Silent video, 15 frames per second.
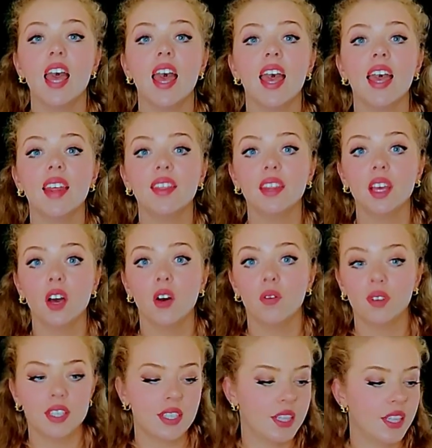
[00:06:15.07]
And
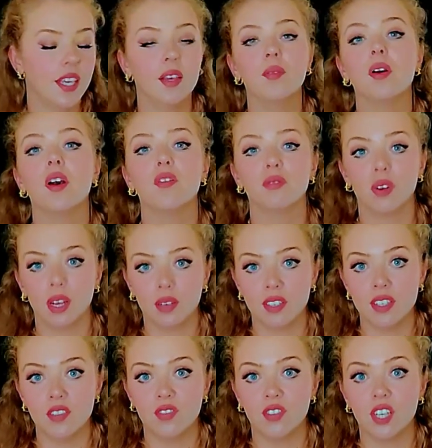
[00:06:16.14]
obviously,
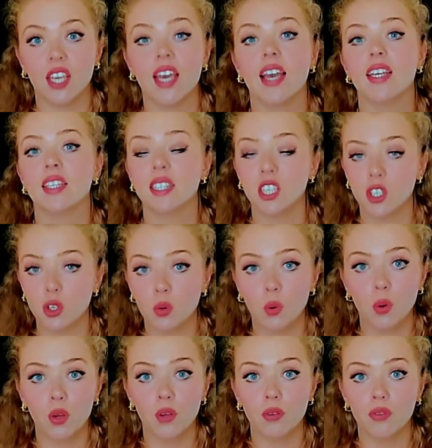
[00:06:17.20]
fragrance-free, essential
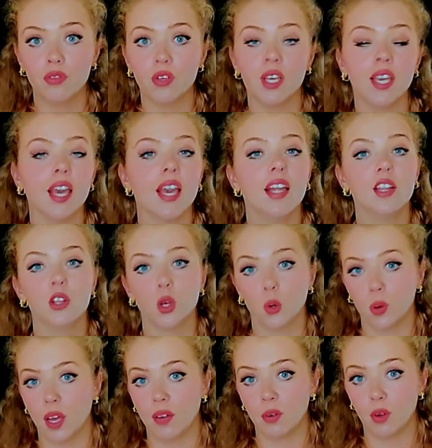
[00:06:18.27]
oil-free, and
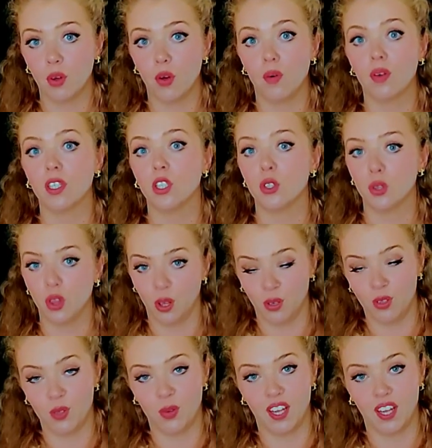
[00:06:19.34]
no alcohol into those